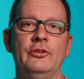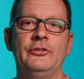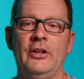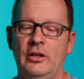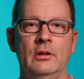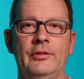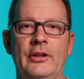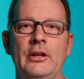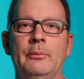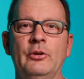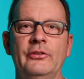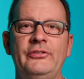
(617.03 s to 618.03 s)
yourself the
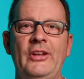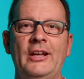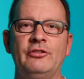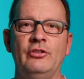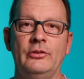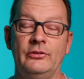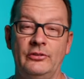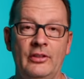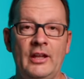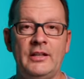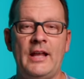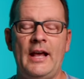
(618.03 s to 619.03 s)
number of sections,
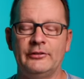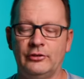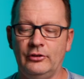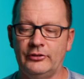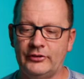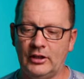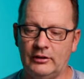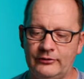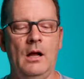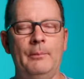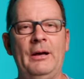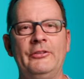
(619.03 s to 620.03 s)
then ask yourself
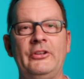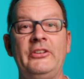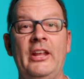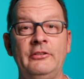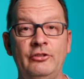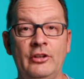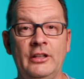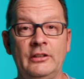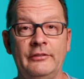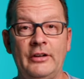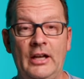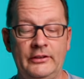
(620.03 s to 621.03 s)
about the tensioning
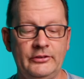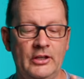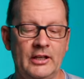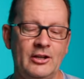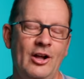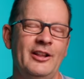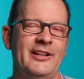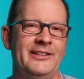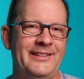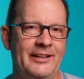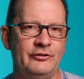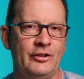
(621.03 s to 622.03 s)
device. And I call it a
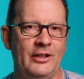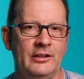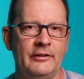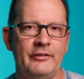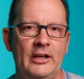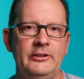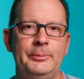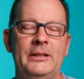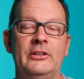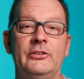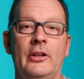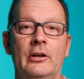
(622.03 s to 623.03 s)
tensioning device
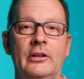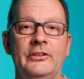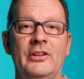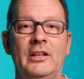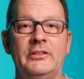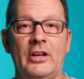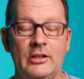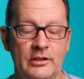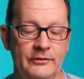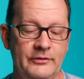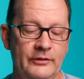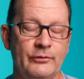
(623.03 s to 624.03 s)
because there is a ton
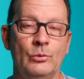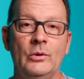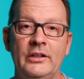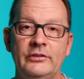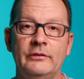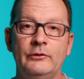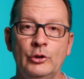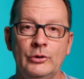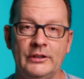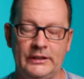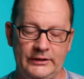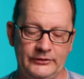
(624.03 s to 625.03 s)
of different ways of
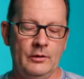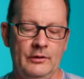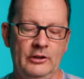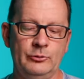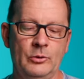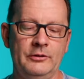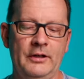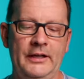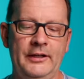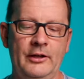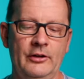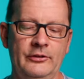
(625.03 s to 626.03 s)
doing this. This one right
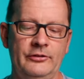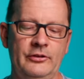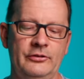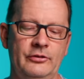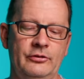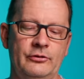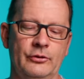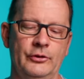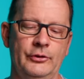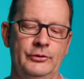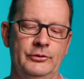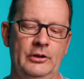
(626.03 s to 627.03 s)
here is just a
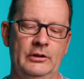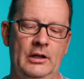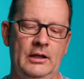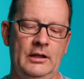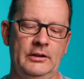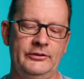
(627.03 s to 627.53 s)
screwed uh,